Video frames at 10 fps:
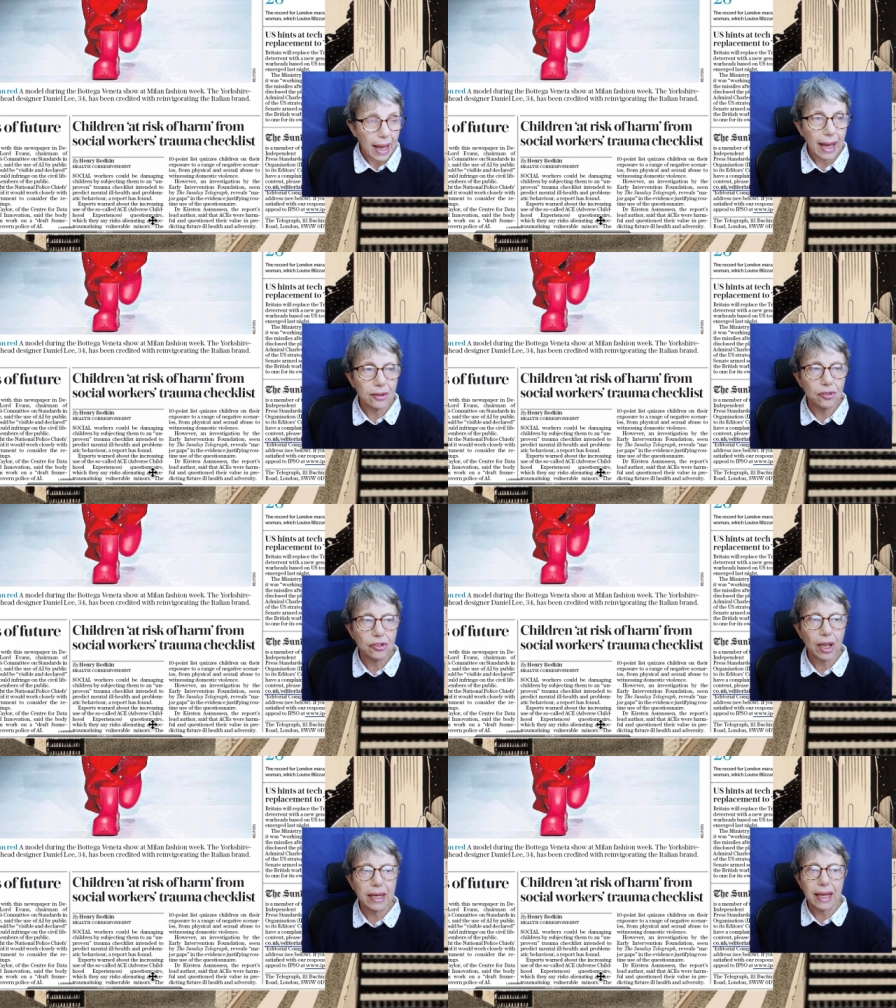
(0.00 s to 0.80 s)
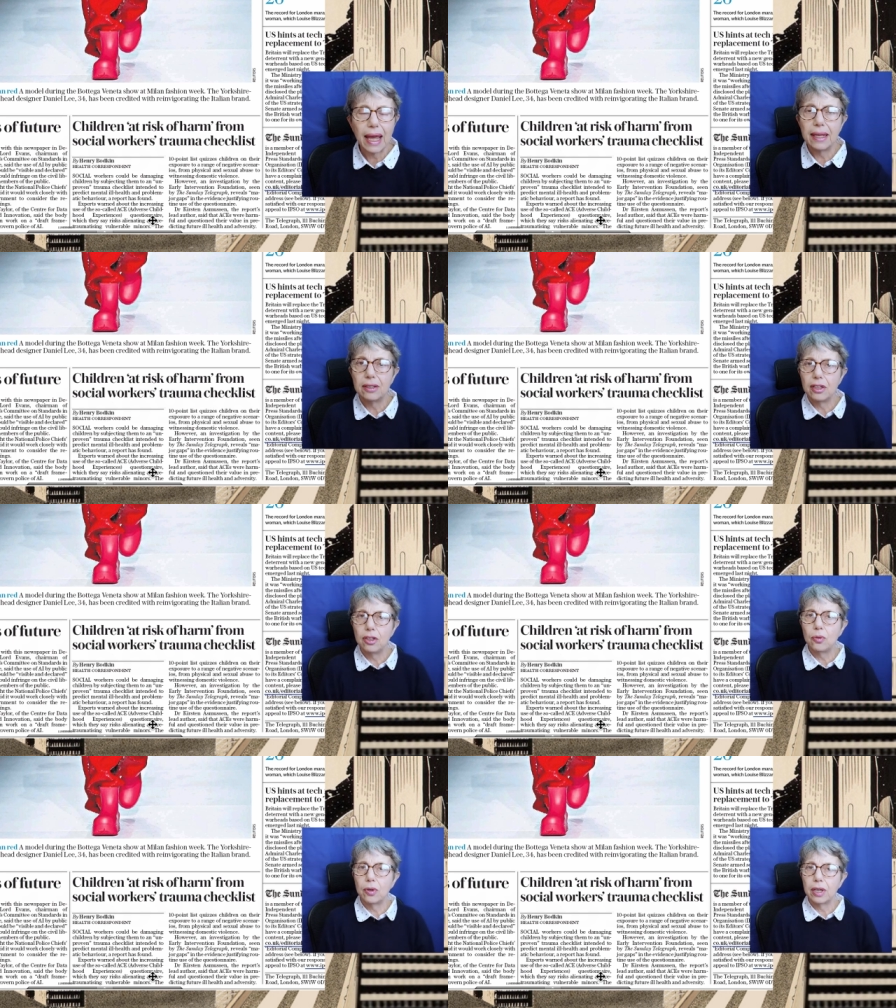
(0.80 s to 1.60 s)
And again,
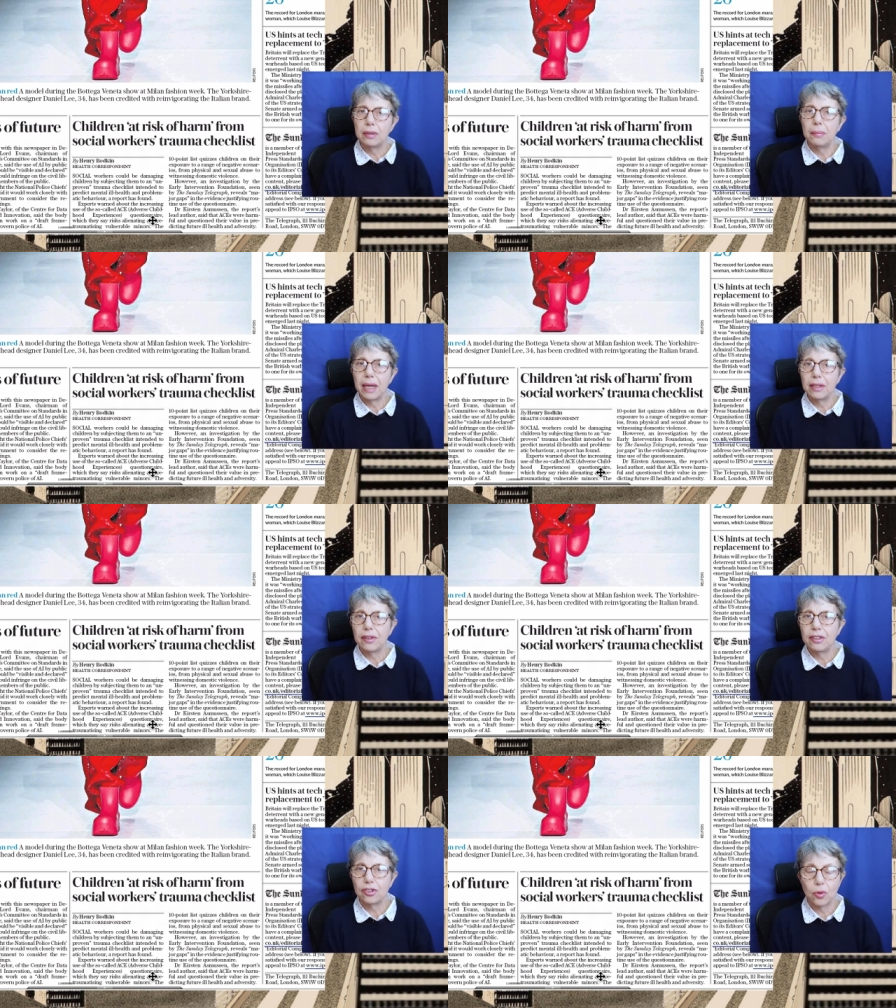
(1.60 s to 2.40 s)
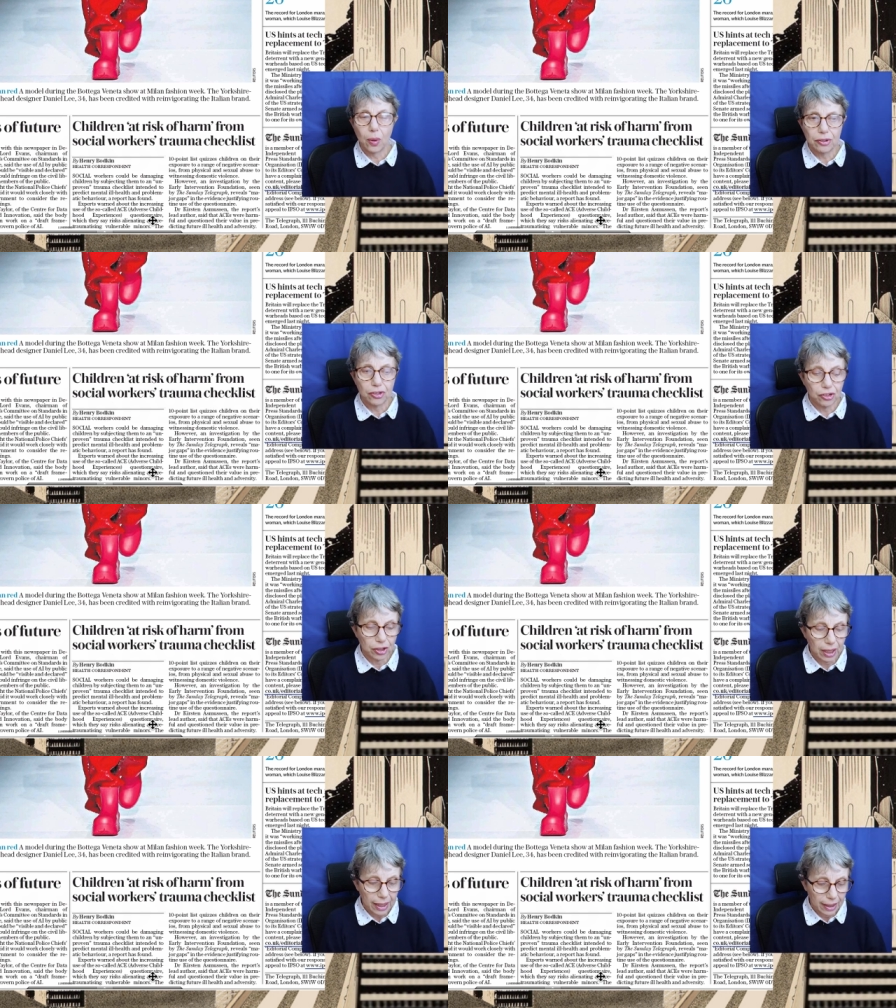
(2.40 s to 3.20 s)
you can make these
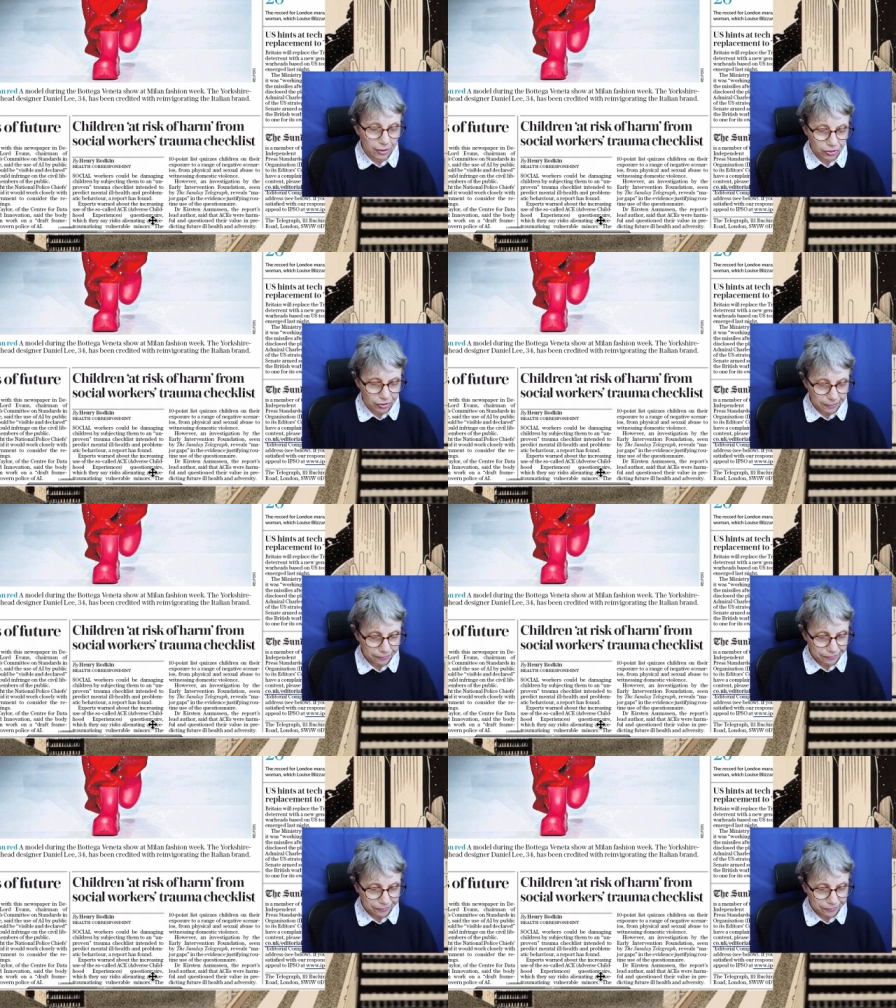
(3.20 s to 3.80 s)
questionnaires